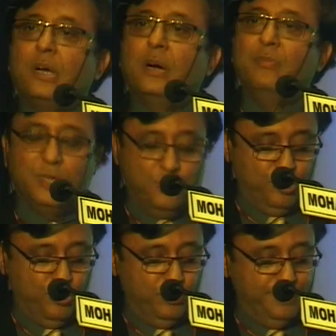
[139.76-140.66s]
government to
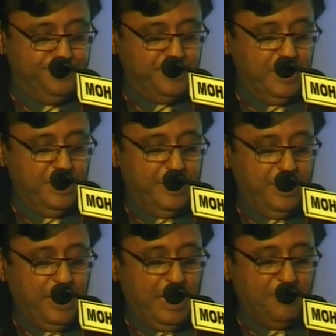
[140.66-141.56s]
do.
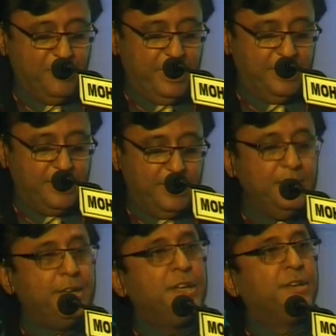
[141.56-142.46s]
I am great,
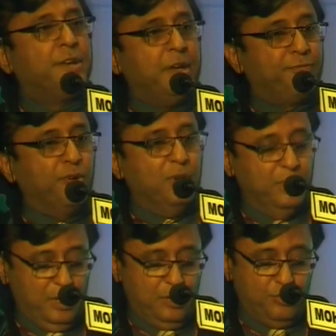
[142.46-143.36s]
indeed grateful
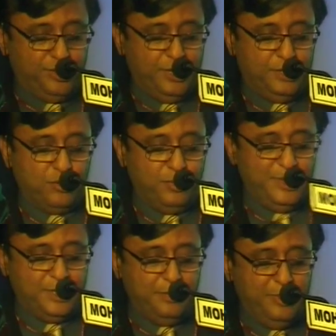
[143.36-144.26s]
to Sri
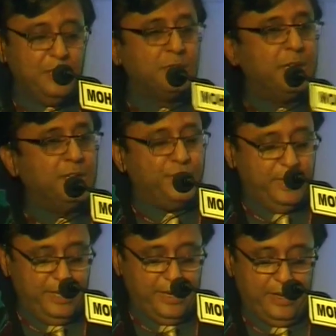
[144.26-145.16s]
Sukhbir Singh
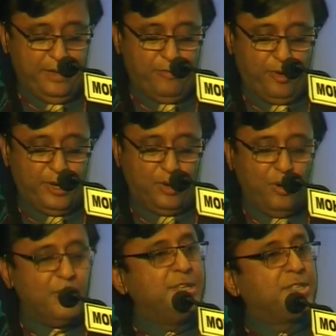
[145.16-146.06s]
ji for
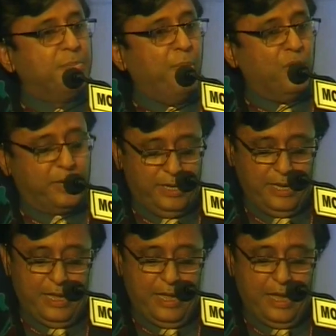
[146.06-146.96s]
all his support
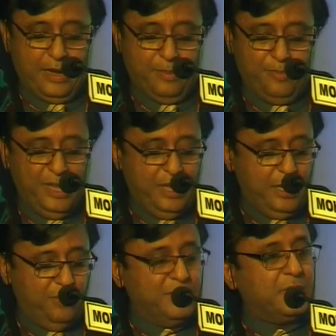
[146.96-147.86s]
and being
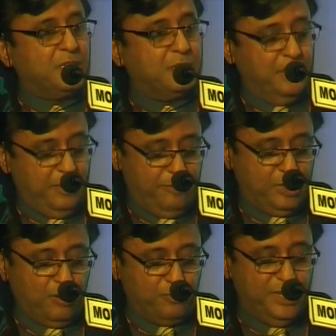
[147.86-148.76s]
here with us,
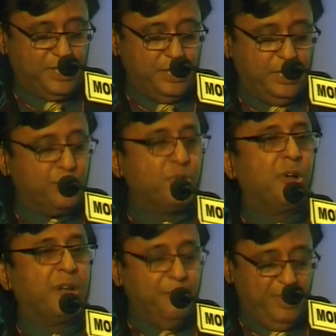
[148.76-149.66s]
without which it would
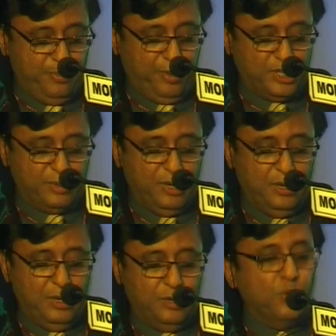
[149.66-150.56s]
not have been
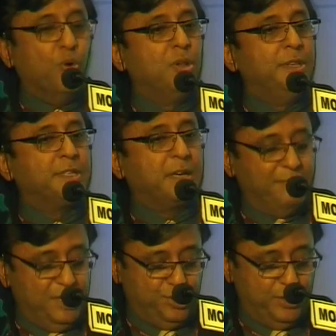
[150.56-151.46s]
possible to hold this
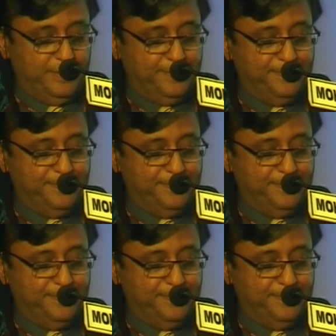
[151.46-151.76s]
convention.